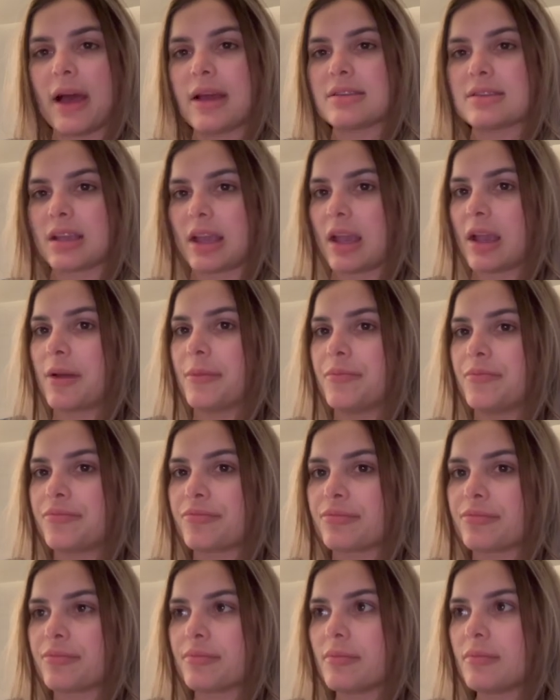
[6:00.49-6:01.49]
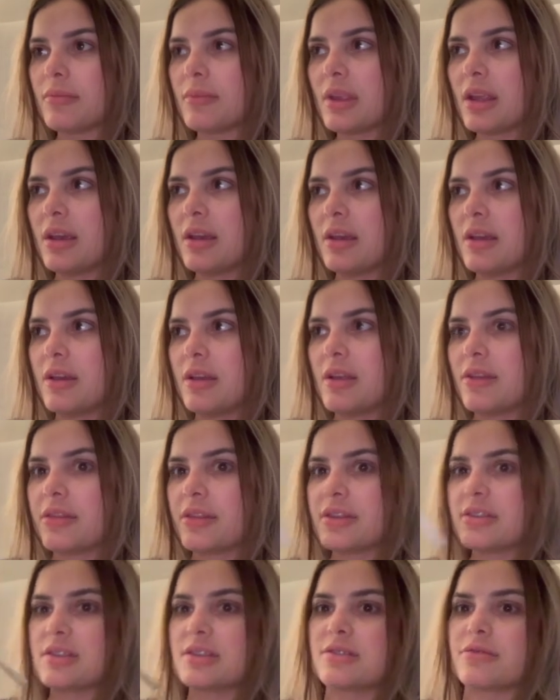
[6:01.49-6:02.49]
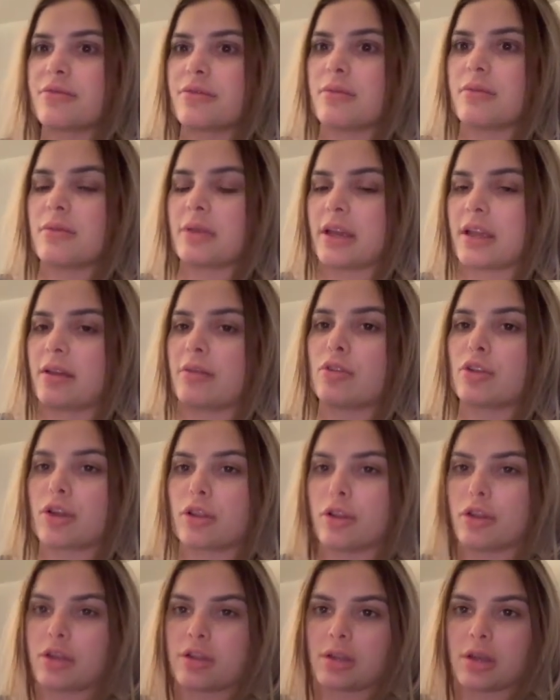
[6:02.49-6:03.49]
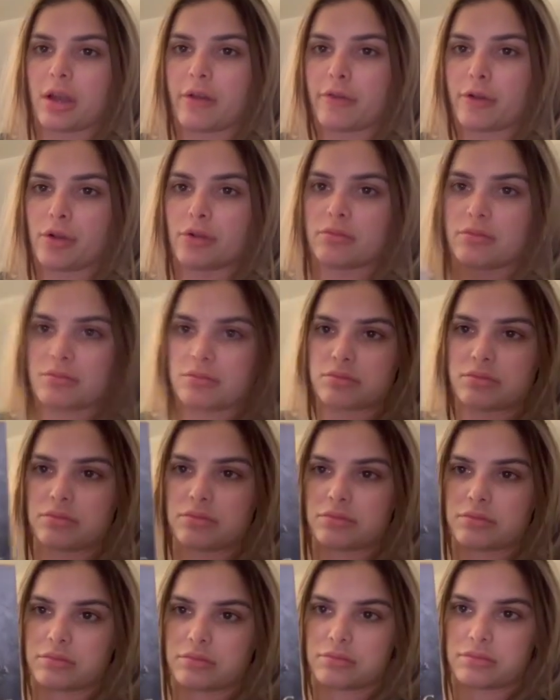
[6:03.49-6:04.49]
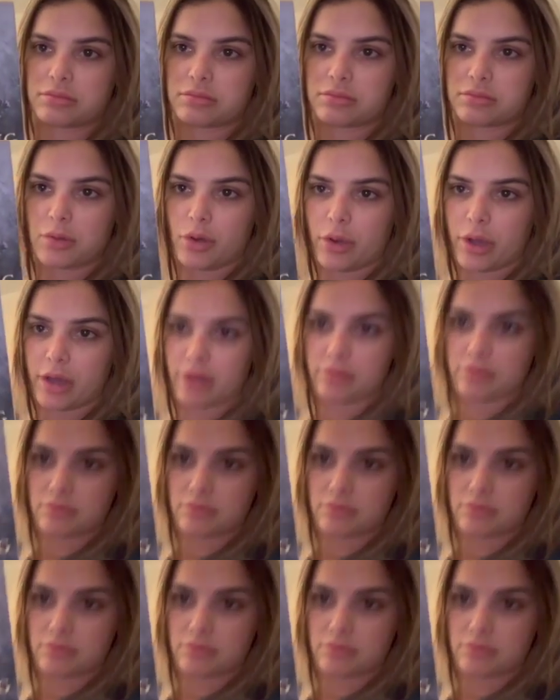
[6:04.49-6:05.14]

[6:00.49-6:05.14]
is like, this is like, look at the cover. Okay,